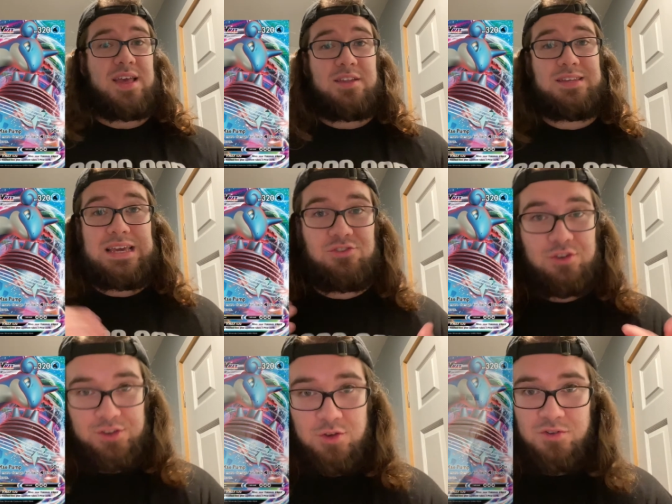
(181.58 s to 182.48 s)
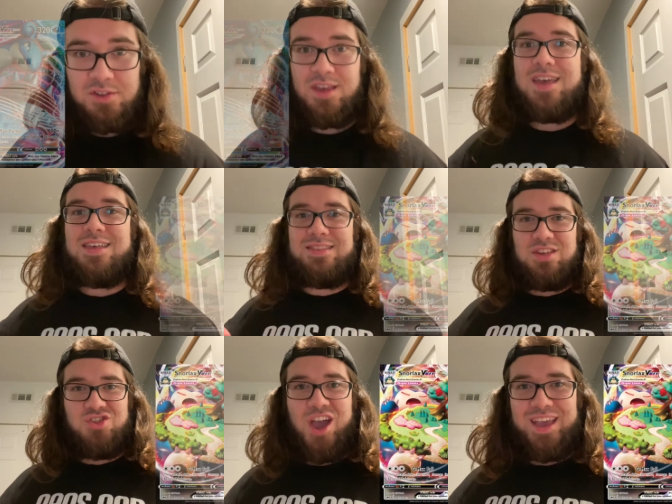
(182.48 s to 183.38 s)
set to introduce
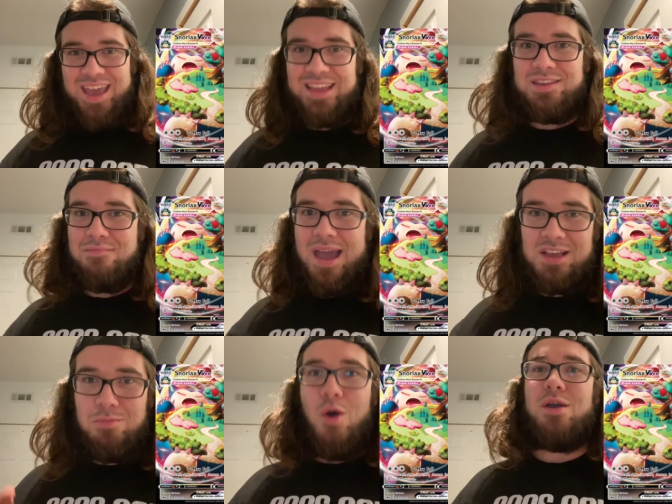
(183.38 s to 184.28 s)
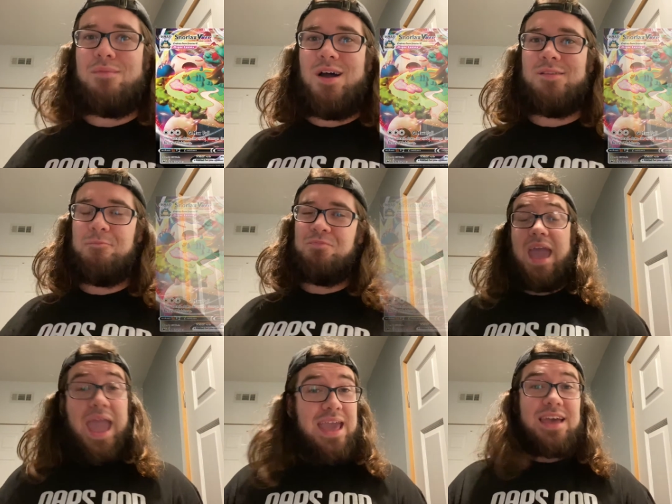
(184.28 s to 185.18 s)
these Gigantamax Pokemon.
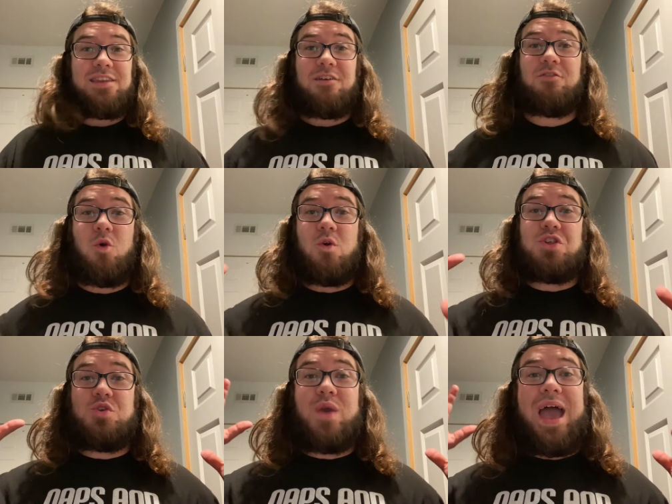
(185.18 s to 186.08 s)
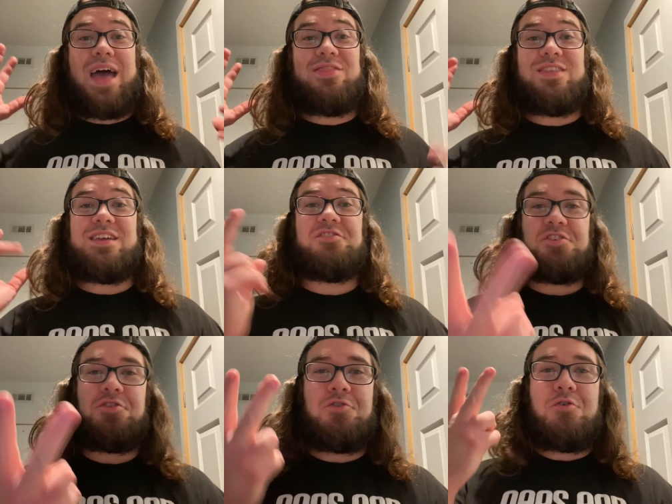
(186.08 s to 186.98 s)
And of course, you had the
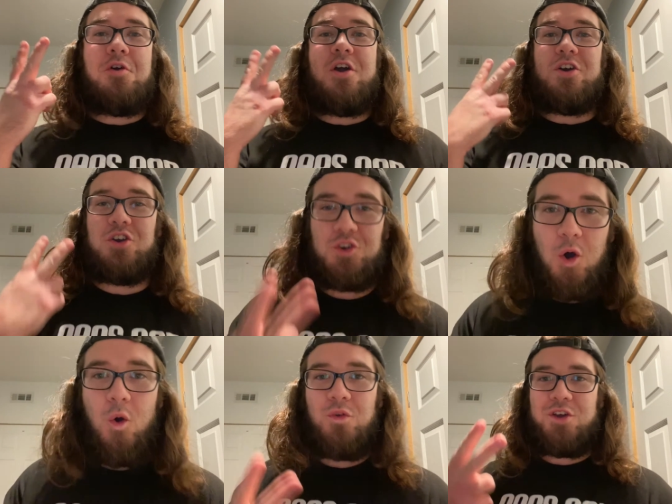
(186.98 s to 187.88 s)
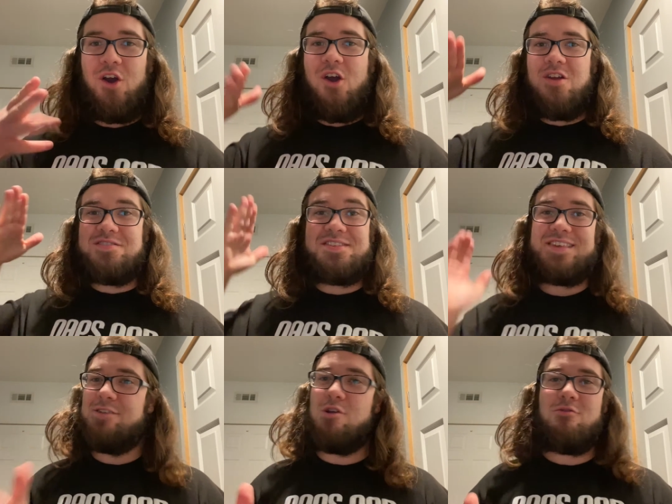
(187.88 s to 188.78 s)
2 gold card
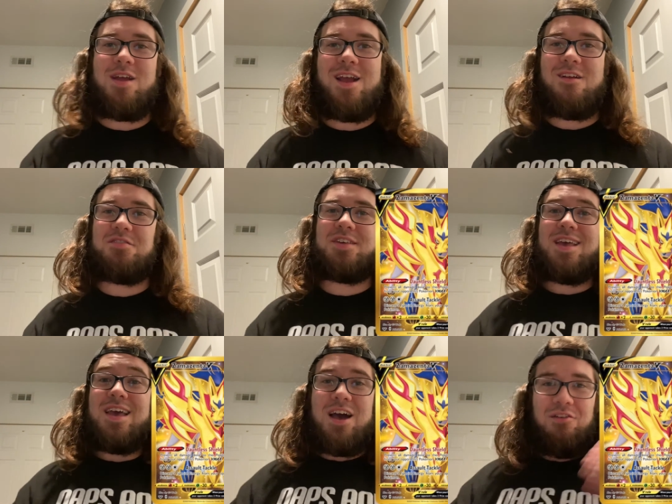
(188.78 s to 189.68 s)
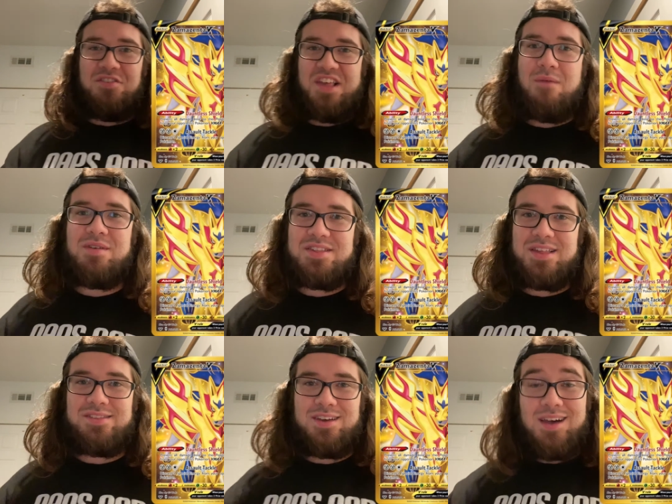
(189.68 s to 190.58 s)
secret rares of
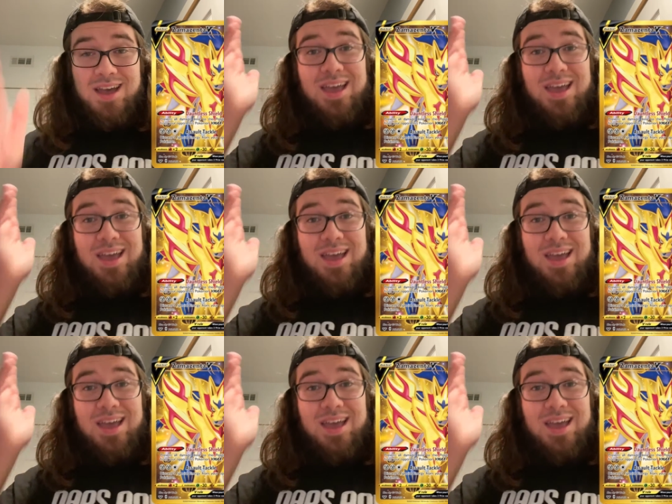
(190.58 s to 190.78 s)
Zamazenta